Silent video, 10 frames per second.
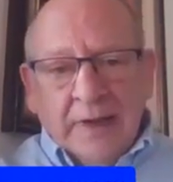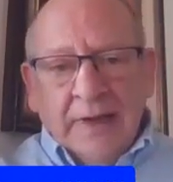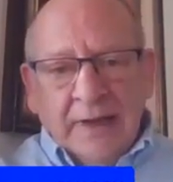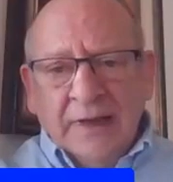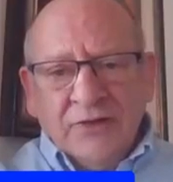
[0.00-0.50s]

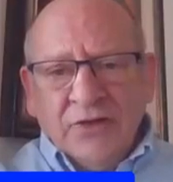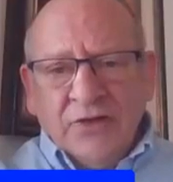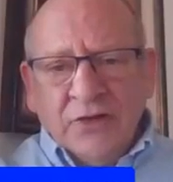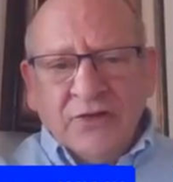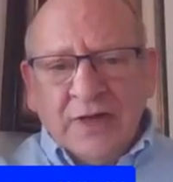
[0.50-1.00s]
it's a
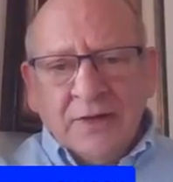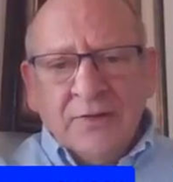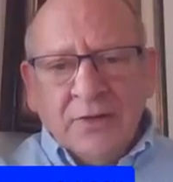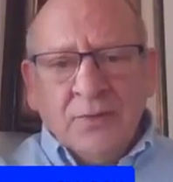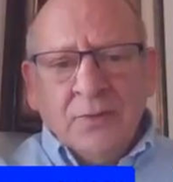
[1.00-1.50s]
standard
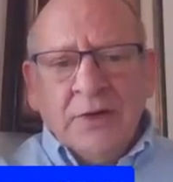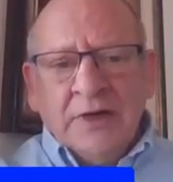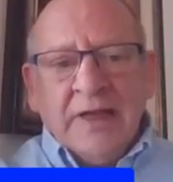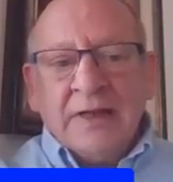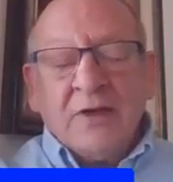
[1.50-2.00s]
that
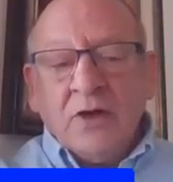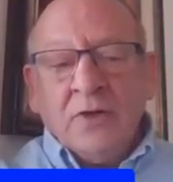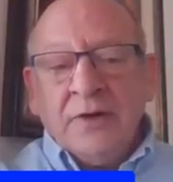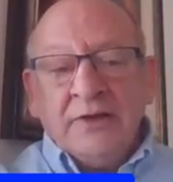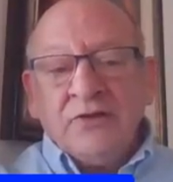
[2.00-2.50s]
really
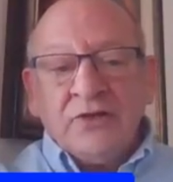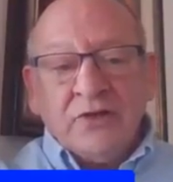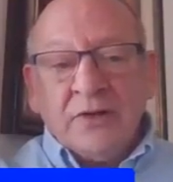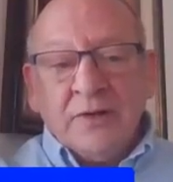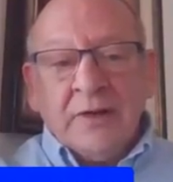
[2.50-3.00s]

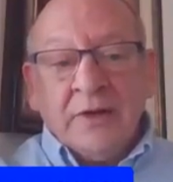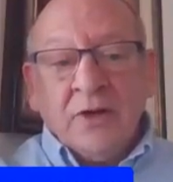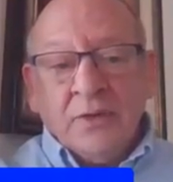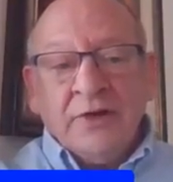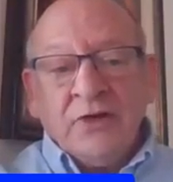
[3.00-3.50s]

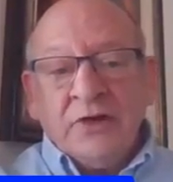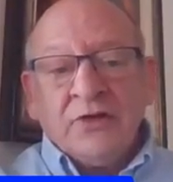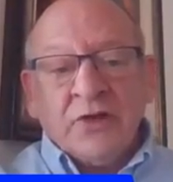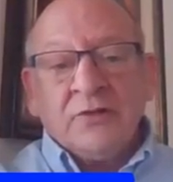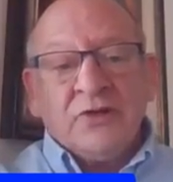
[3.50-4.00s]

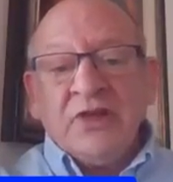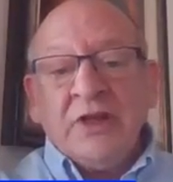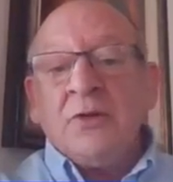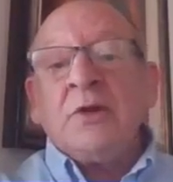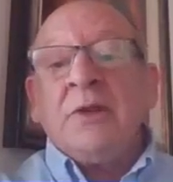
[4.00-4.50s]
encourages
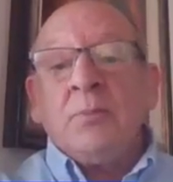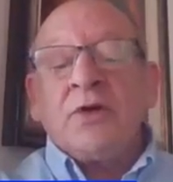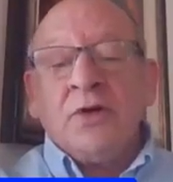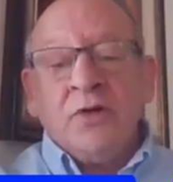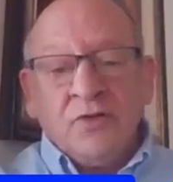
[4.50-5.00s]
continual
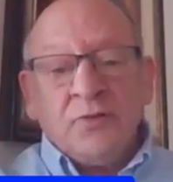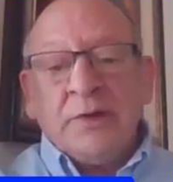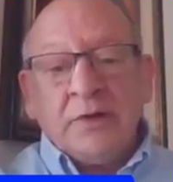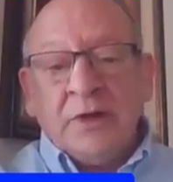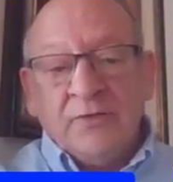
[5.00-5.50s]

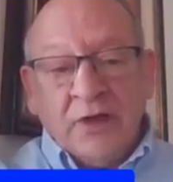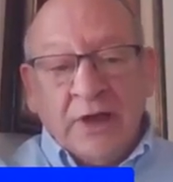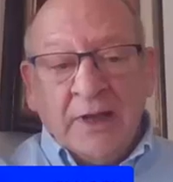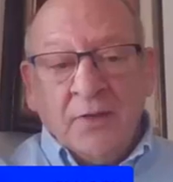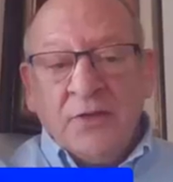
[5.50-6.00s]
improvement of
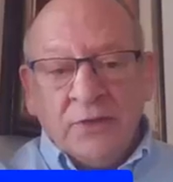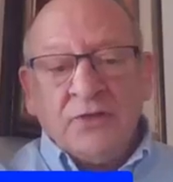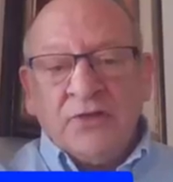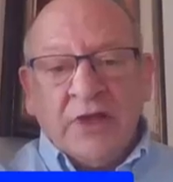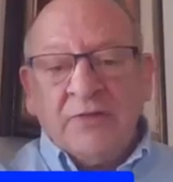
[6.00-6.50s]
your health
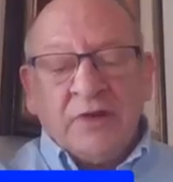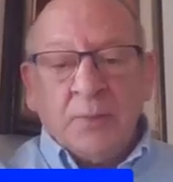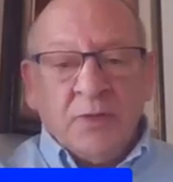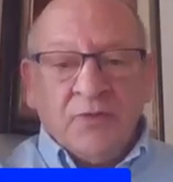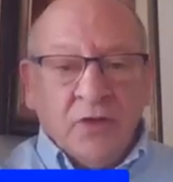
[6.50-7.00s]
and safety
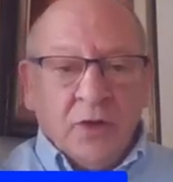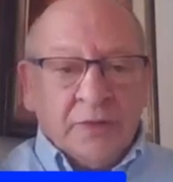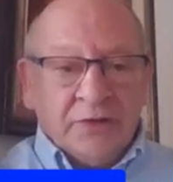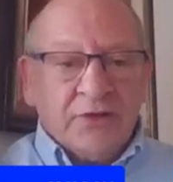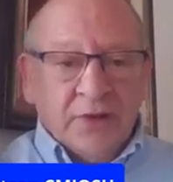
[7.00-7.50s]

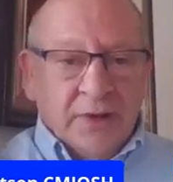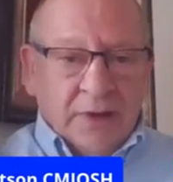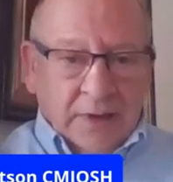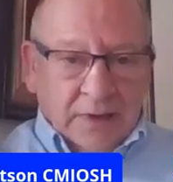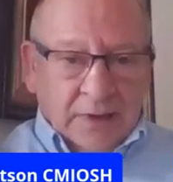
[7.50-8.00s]
performance.
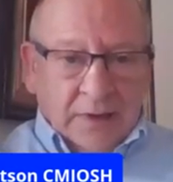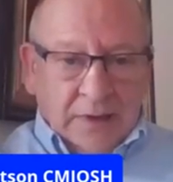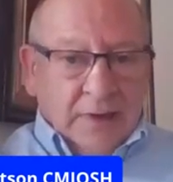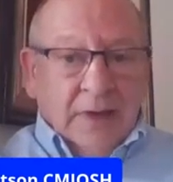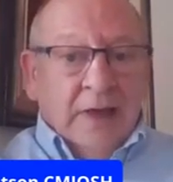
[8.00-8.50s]

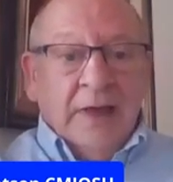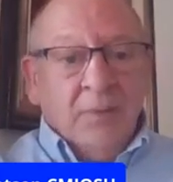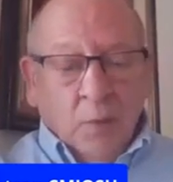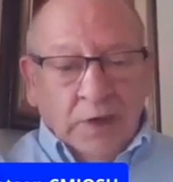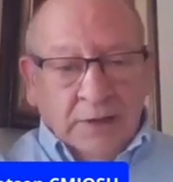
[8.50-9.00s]

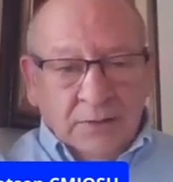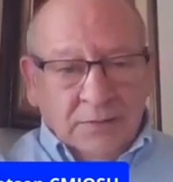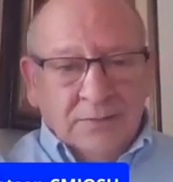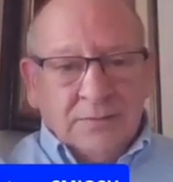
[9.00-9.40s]
It will,